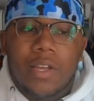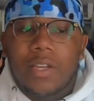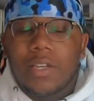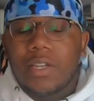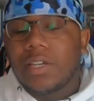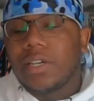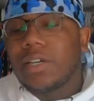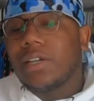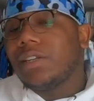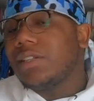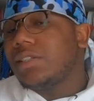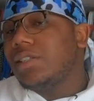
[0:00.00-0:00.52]

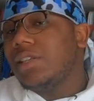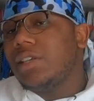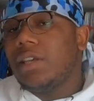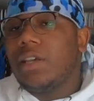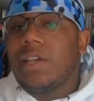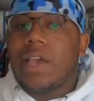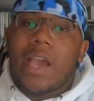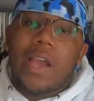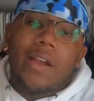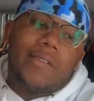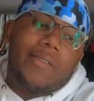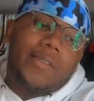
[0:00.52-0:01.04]
You're gonna
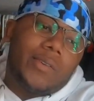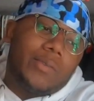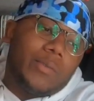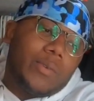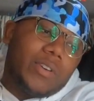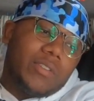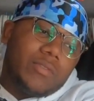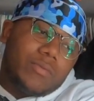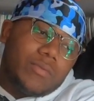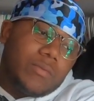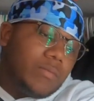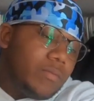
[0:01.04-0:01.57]
see
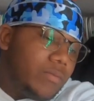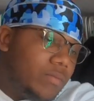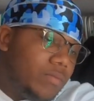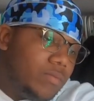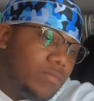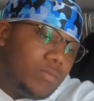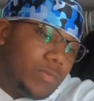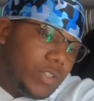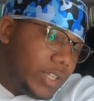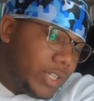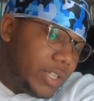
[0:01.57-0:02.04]
you're